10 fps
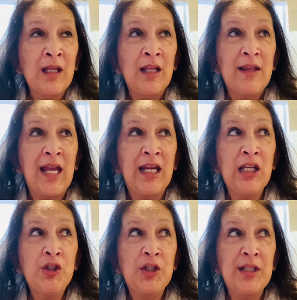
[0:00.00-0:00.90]
They
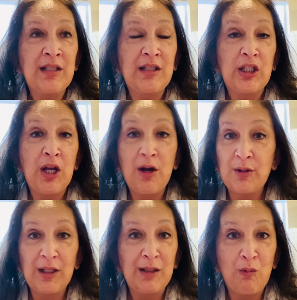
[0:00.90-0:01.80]
can just
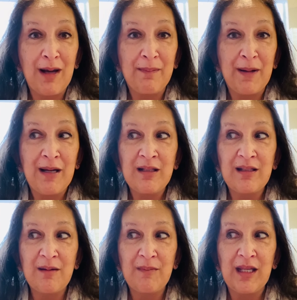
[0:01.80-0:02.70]
totally wipe out
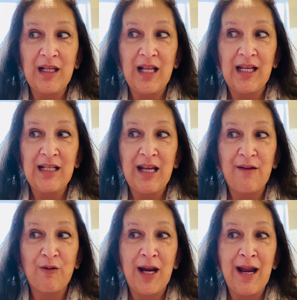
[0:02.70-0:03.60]
something like it
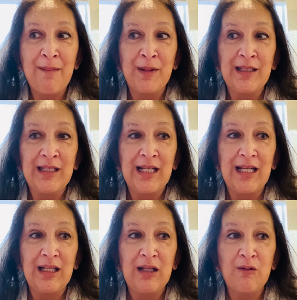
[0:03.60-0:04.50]
never happened
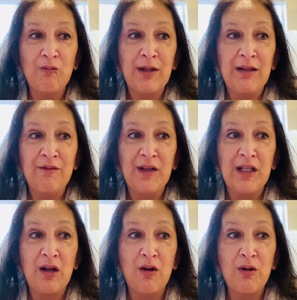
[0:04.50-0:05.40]
and then
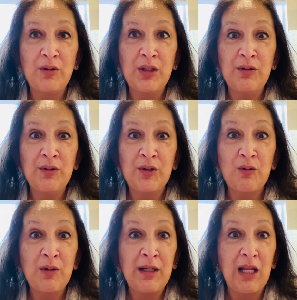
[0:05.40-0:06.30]
reinvent a whole new
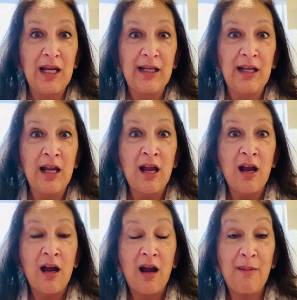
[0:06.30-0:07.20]
storyline
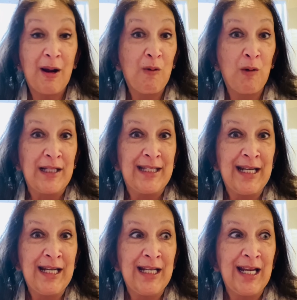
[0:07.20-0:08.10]
about what
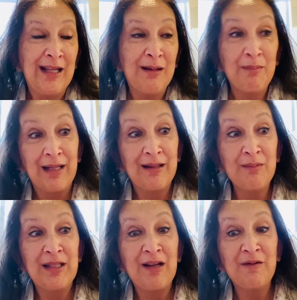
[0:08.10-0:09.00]
did and then make
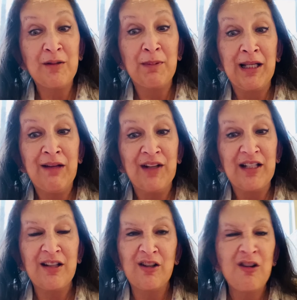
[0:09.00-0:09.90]
themselves believe
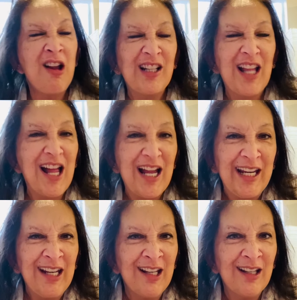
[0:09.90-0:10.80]
it. They're not lying.